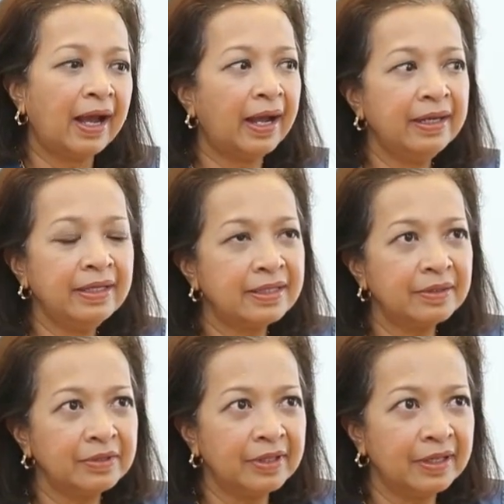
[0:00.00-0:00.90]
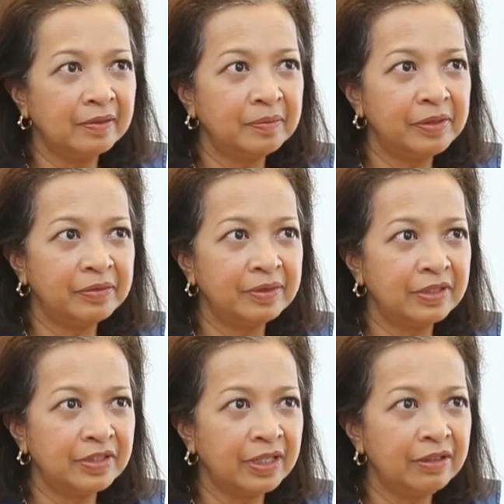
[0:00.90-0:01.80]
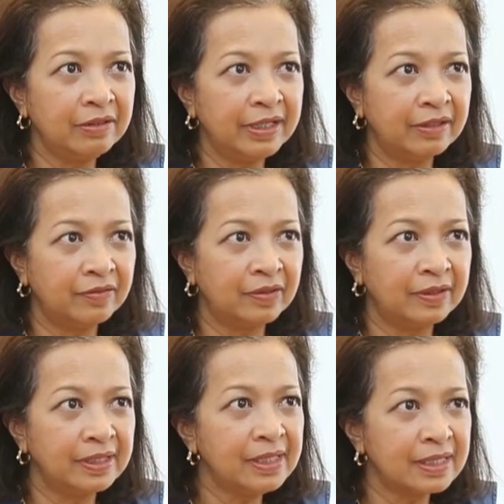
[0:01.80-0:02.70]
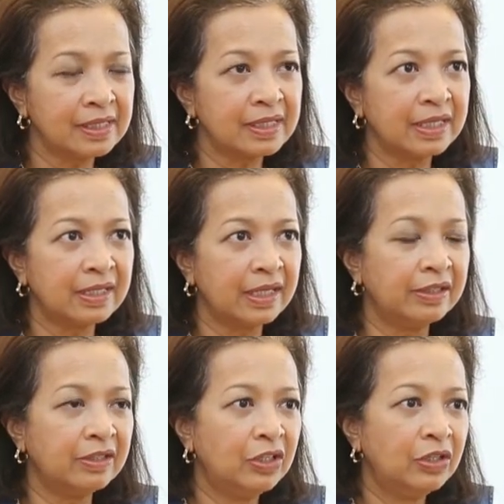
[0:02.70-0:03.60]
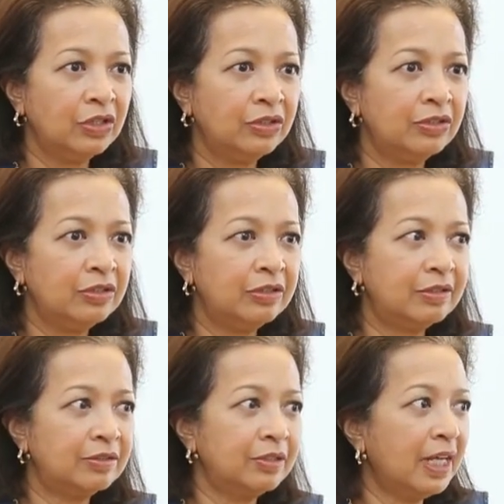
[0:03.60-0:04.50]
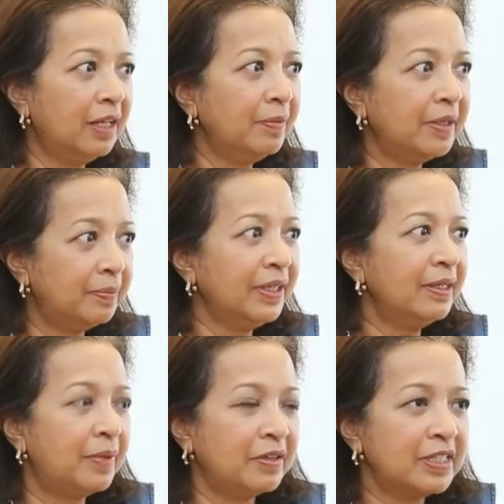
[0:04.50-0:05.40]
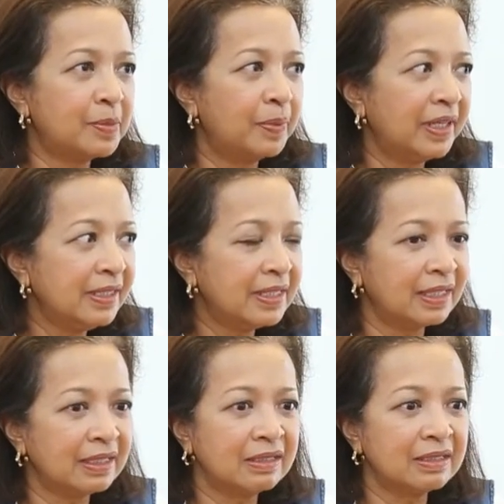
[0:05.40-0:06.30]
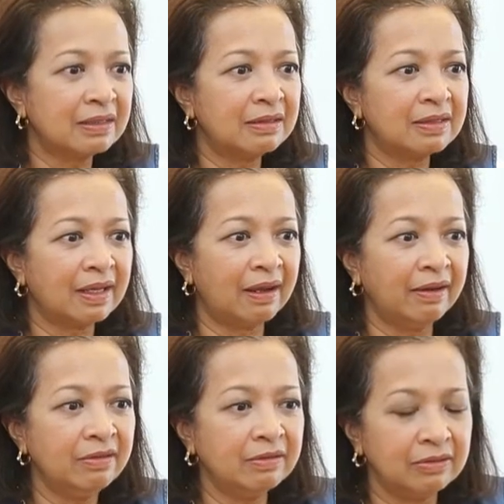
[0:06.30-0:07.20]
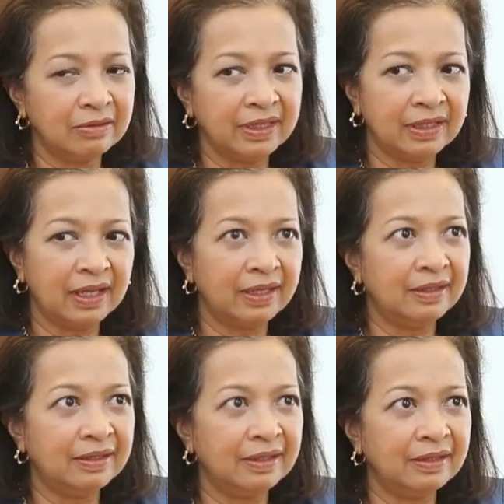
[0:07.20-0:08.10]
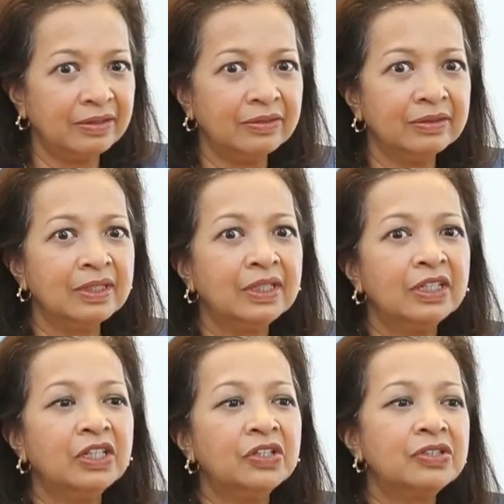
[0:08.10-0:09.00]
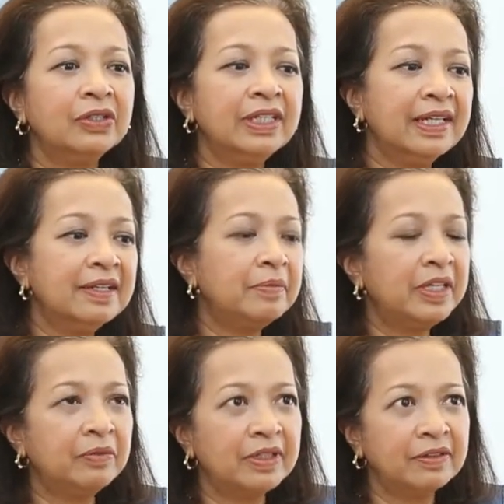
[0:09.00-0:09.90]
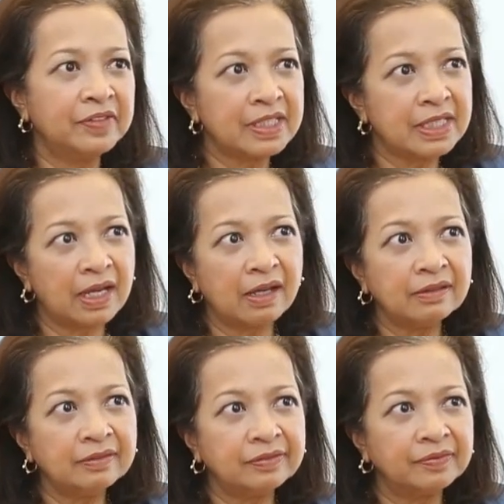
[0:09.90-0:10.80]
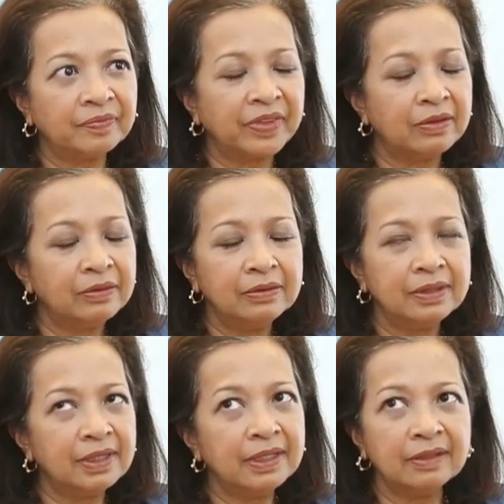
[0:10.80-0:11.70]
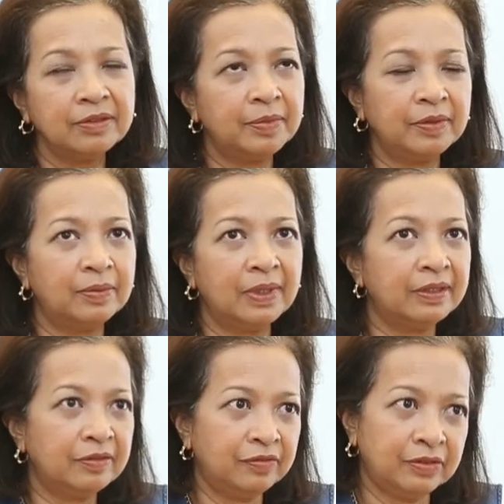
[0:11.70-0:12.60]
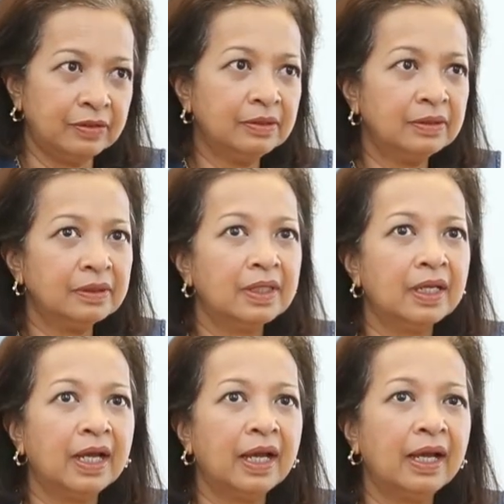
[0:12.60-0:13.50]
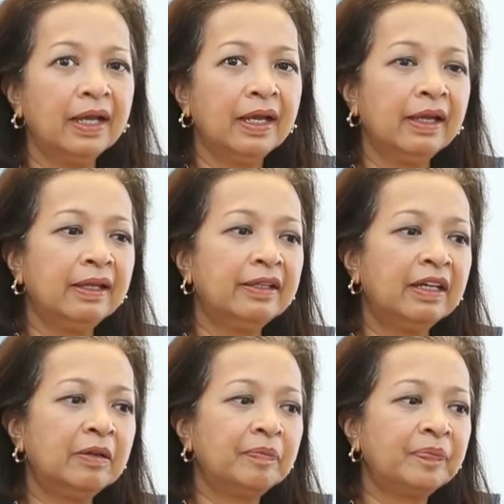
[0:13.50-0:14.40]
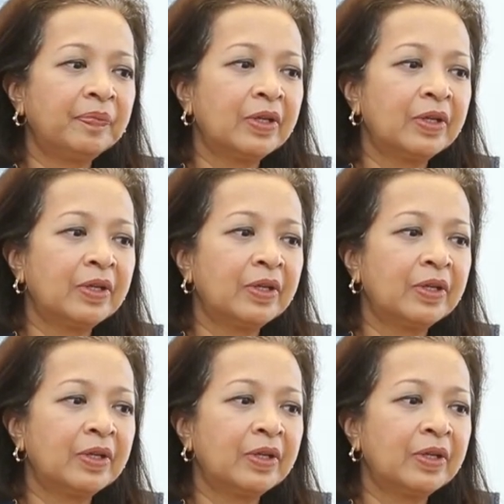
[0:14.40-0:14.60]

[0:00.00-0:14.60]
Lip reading: I need someone to help me with the scheduling of all this. Mm-hmm. And to tell me a bit about these places, because I don't know anything, you know. So he lent me one of his staff, mm-hmm. who turned to be wonderful. Mm-hmm.